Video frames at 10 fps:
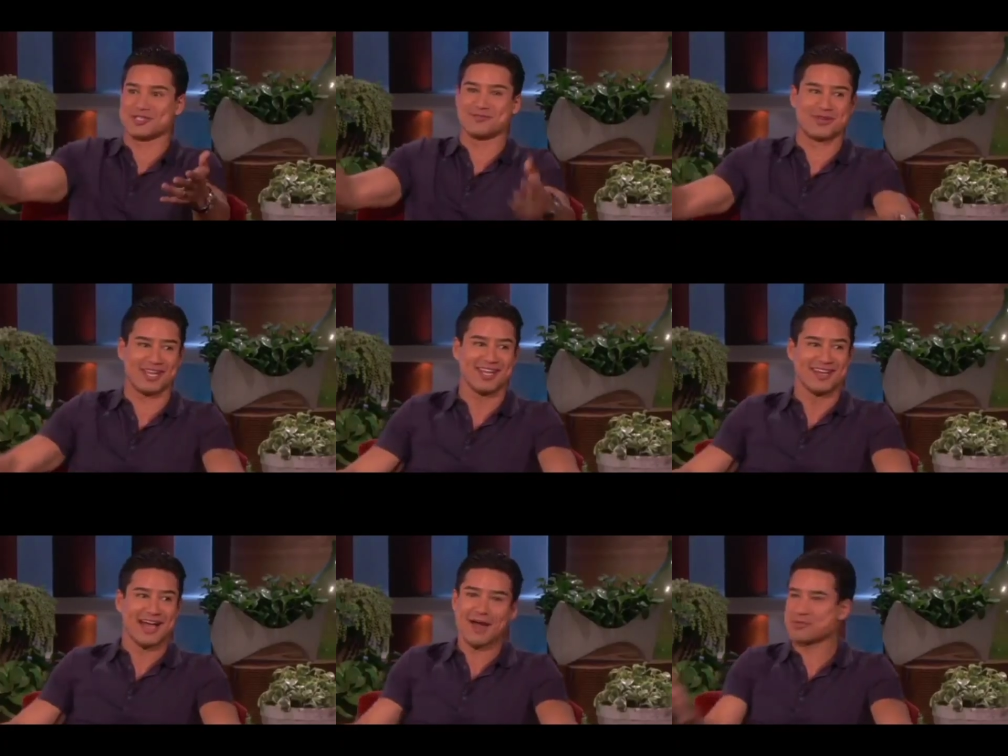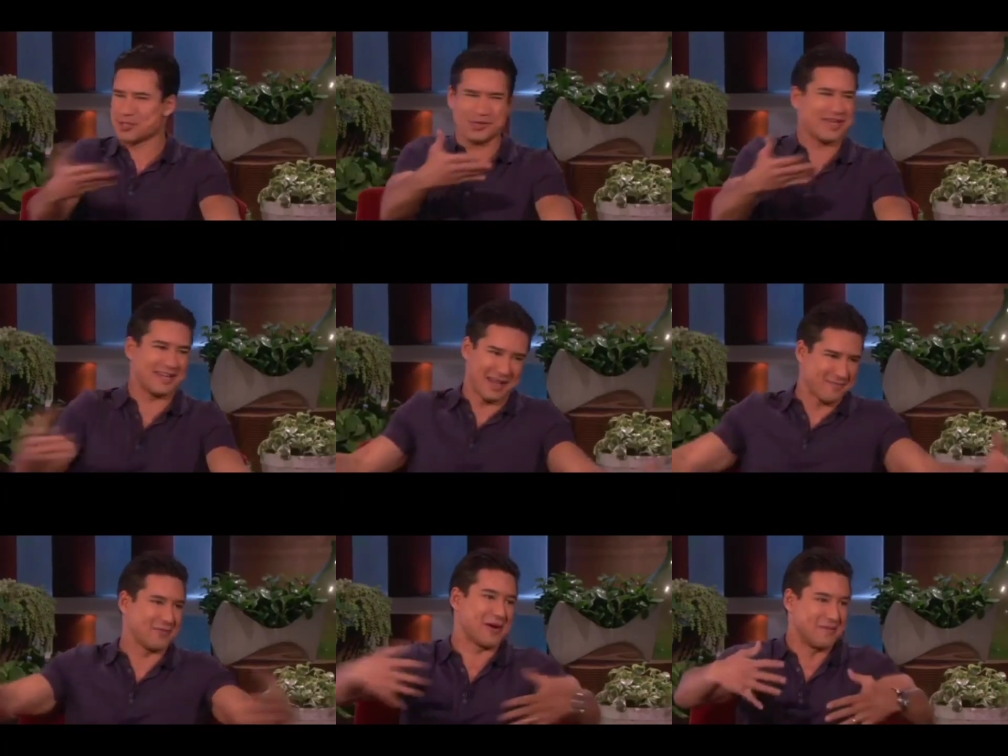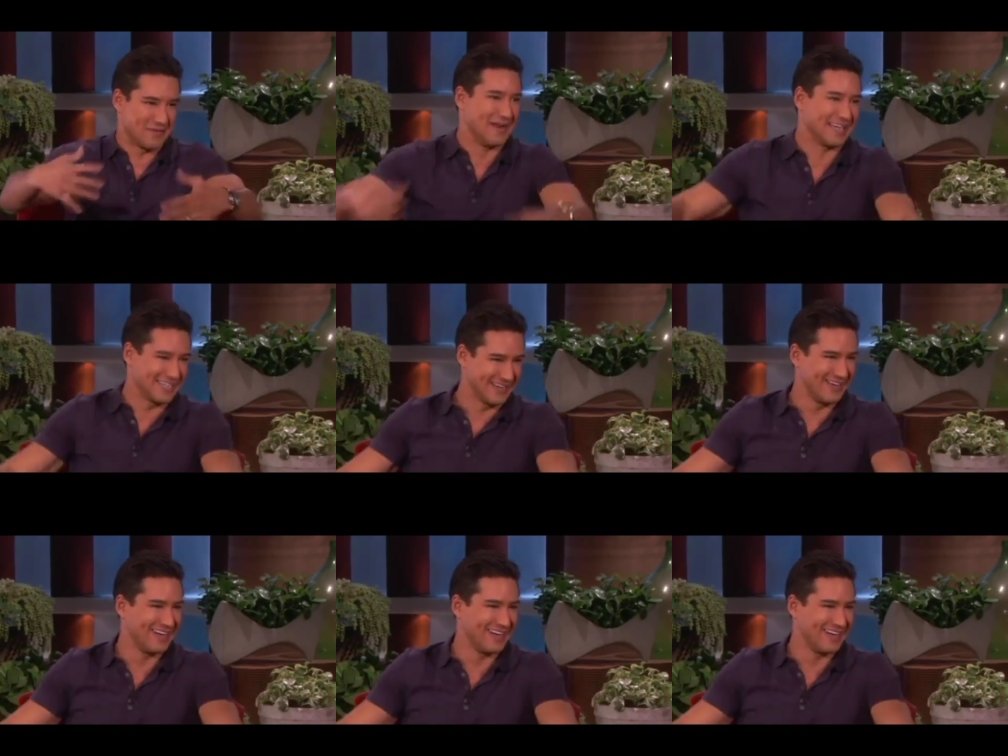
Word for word: see somebody, I'm sure you get a lot of people come up and hugging you.